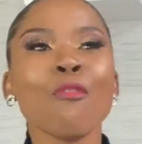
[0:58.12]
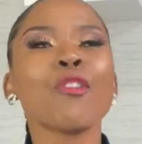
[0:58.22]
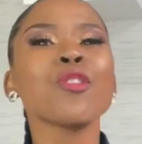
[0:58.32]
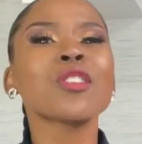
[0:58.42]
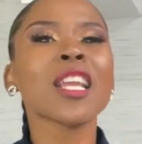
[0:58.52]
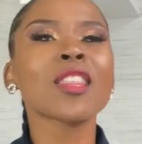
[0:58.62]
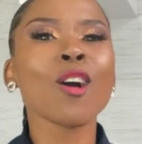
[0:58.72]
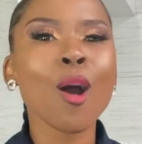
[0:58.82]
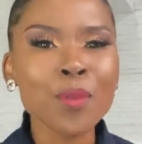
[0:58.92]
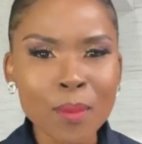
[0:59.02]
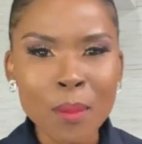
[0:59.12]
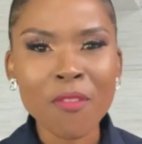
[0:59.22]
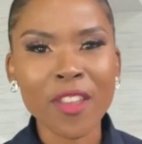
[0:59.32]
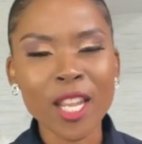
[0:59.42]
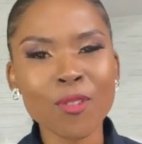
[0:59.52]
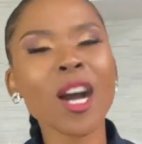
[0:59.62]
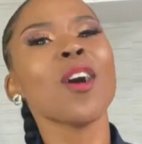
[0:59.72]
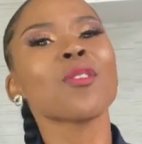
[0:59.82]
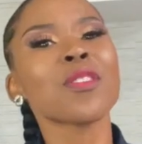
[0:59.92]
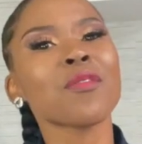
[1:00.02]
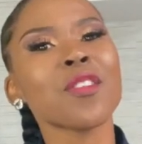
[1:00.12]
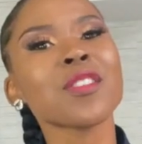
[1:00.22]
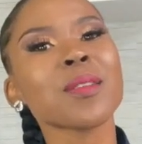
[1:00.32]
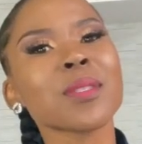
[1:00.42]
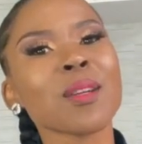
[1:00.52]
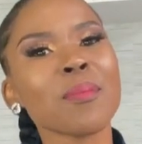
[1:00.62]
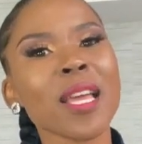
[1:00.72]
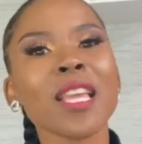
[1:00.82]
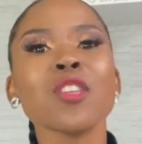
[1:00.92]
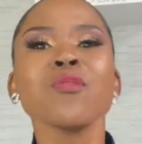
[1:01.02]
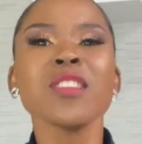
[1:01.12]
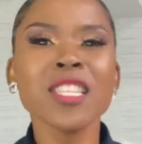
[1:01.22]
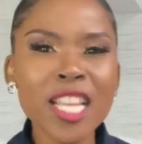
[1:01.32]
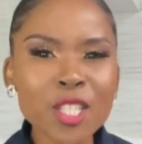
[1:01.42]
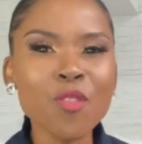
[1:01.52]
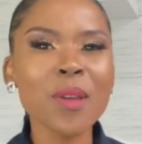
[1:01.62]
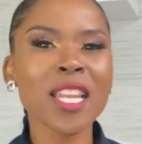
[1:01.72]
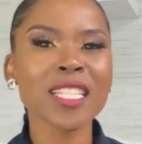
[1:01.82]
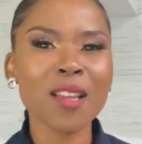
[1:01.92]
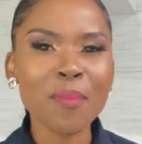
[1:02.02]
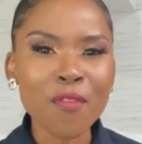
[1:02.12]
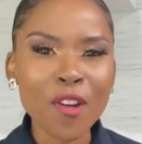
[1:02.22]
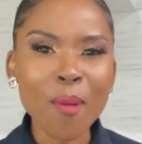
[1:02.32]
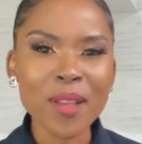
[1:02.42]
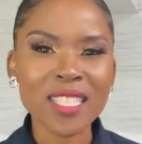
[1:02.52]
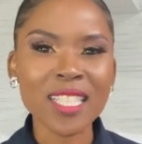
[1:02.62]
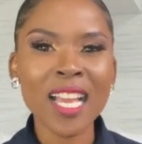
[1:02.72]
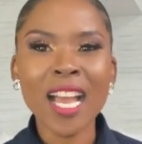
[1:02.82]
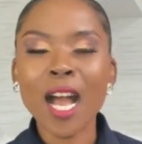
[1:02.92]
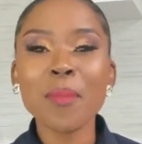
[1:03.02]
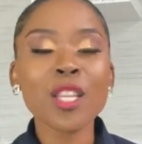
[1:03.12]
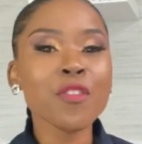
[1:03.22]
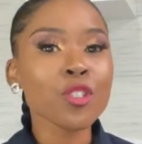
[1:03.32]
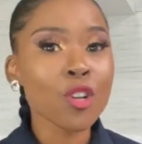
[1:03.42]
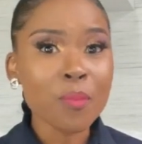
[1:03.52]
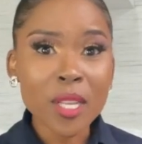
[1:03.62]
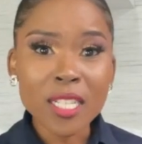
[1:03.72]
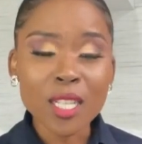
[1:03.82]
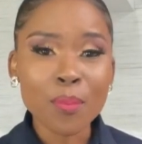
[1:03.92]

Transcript: For you to get the optimum value out of the very same supplier, you need to manage their performance. If you don't manage their